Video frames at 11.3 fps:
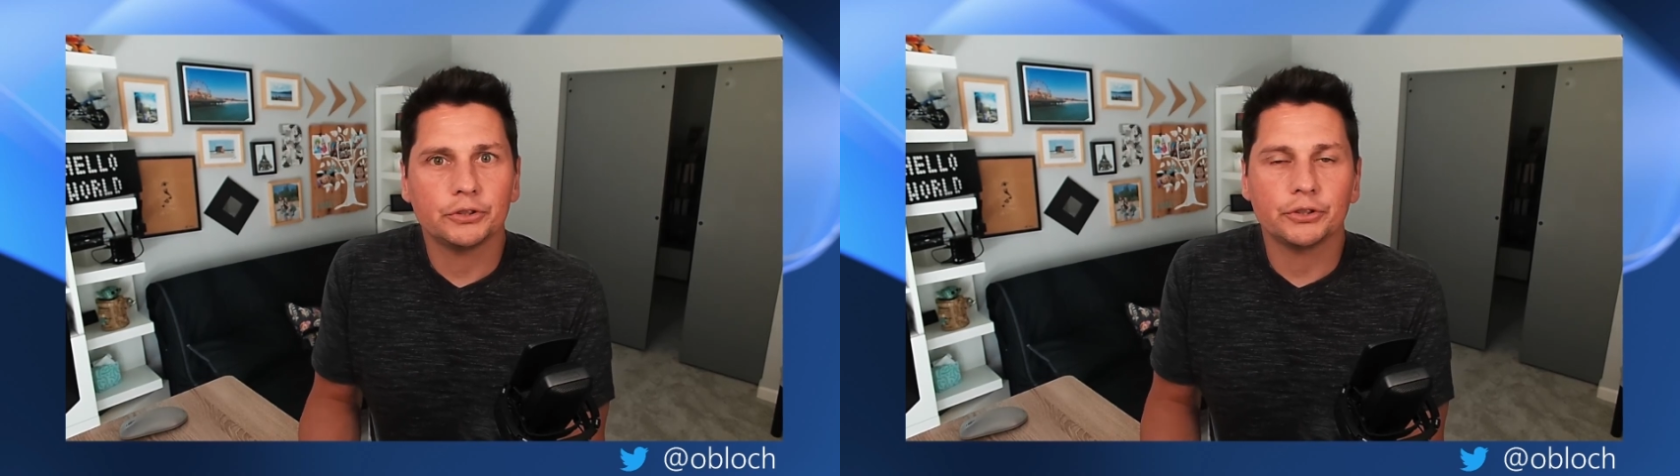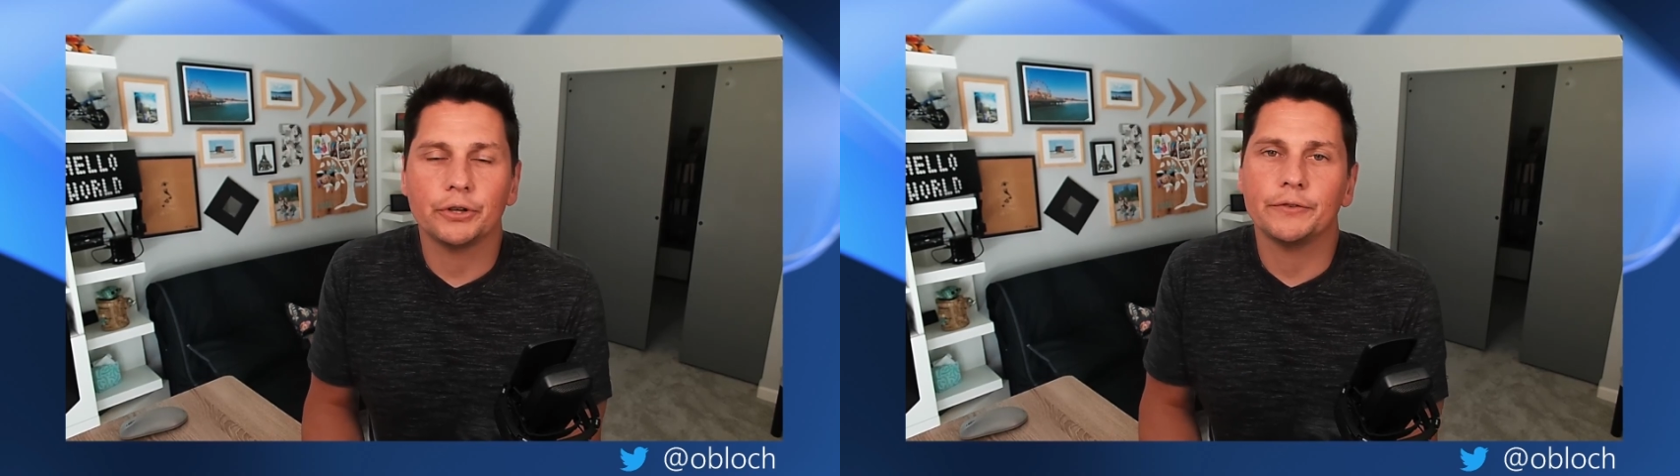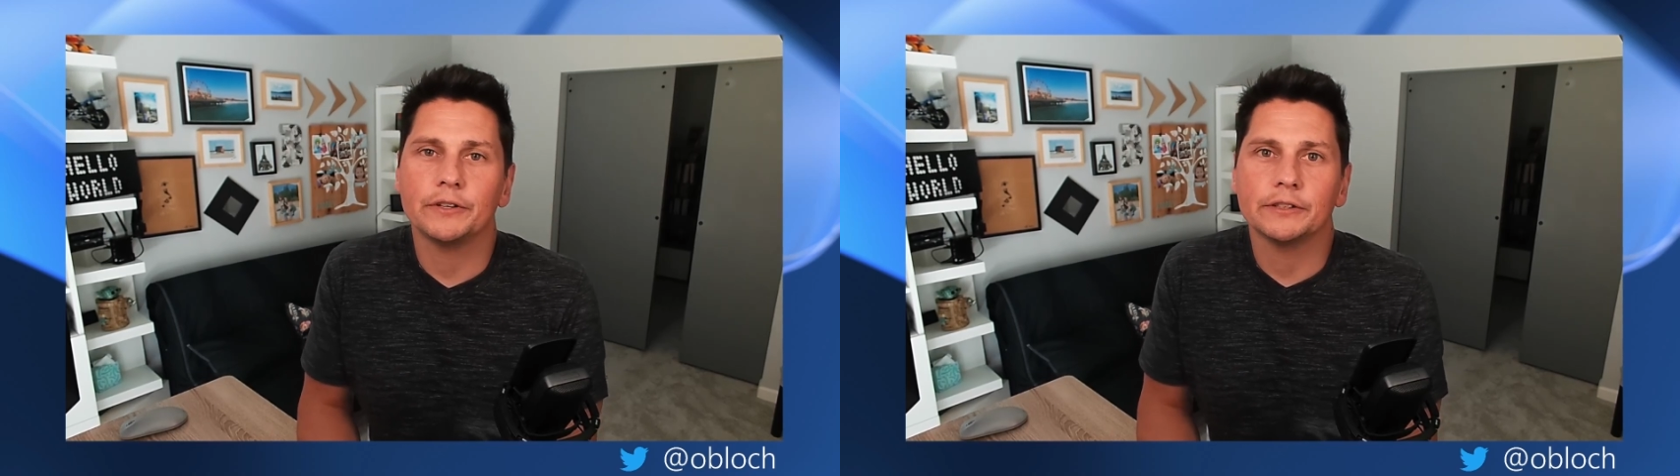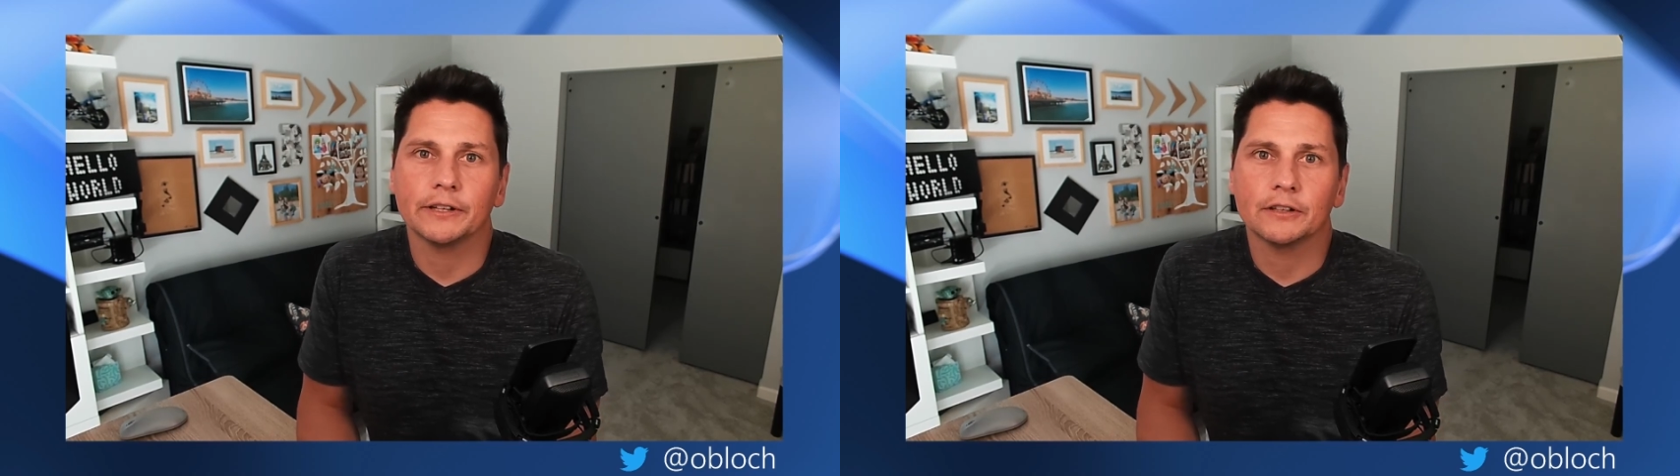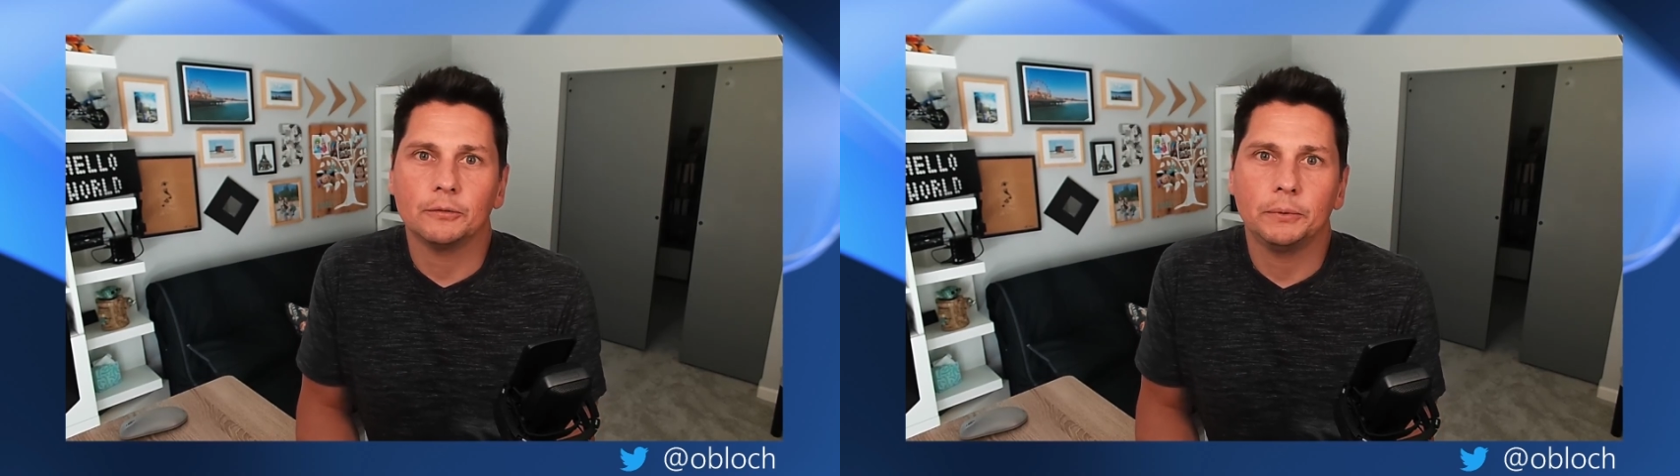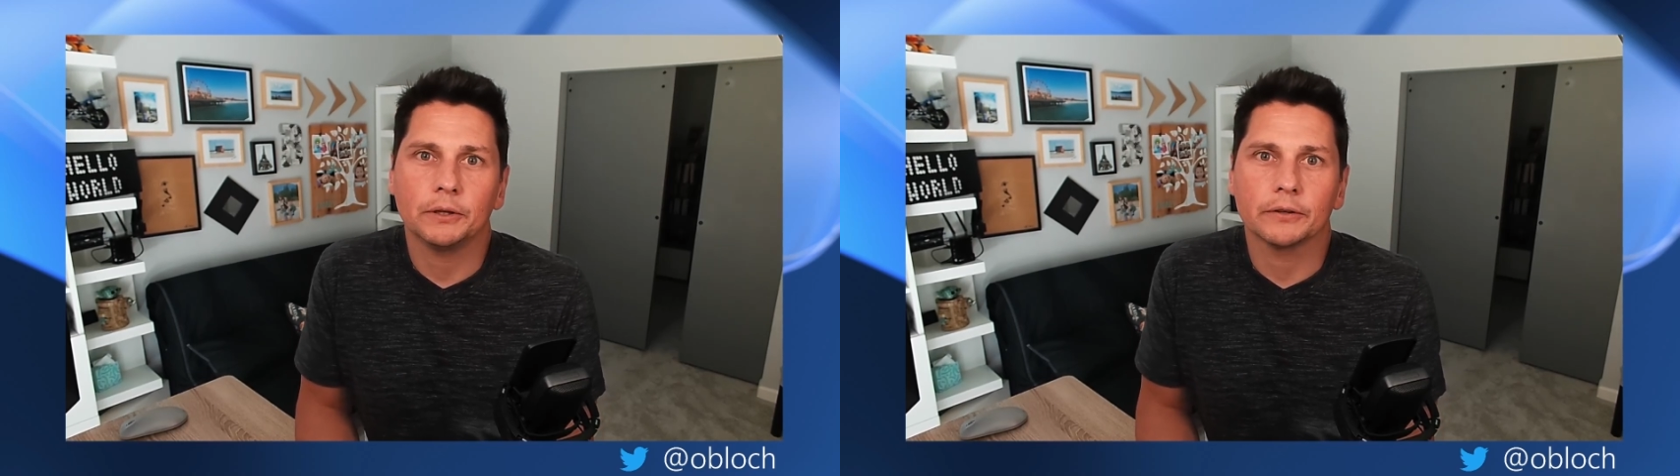service and
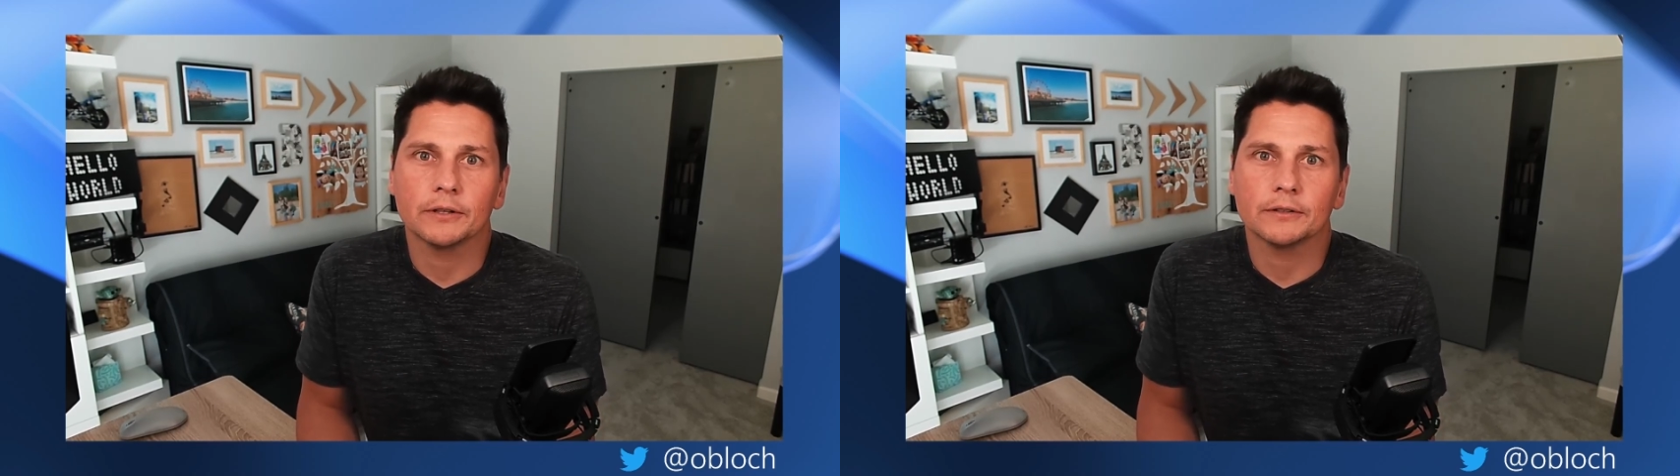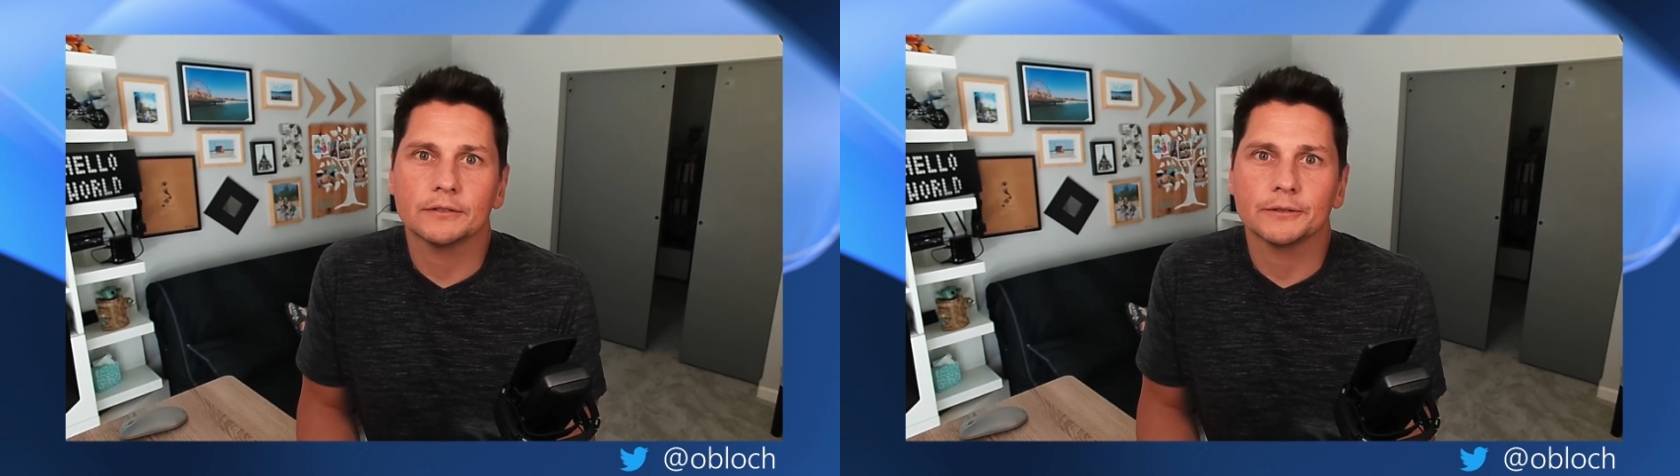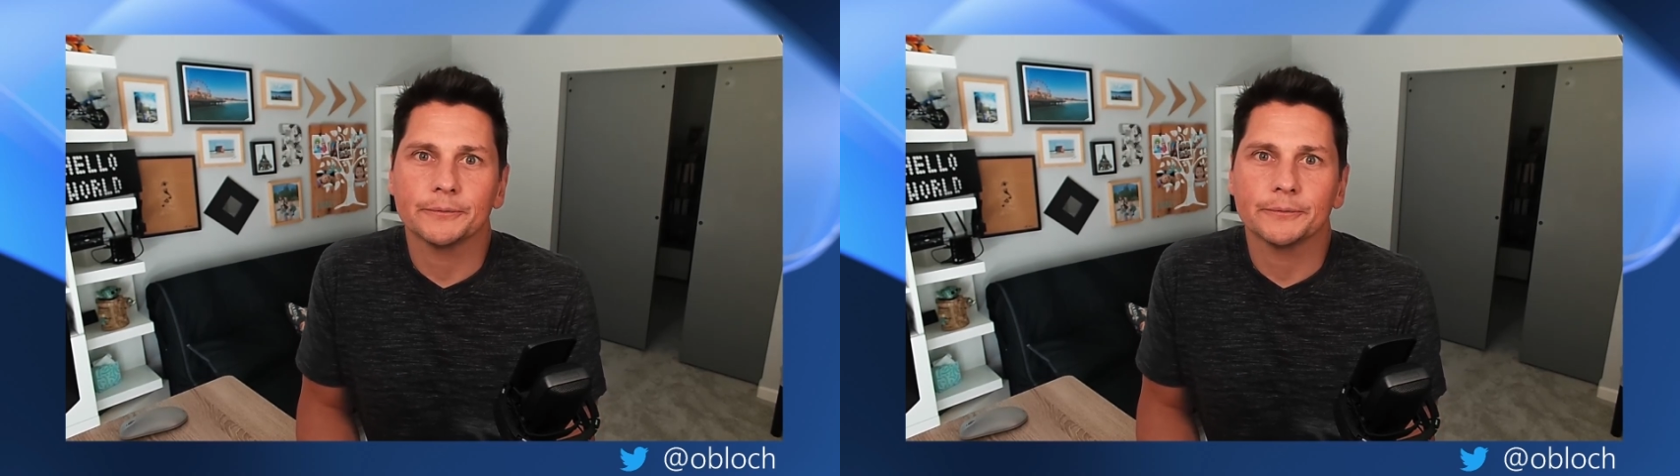experience.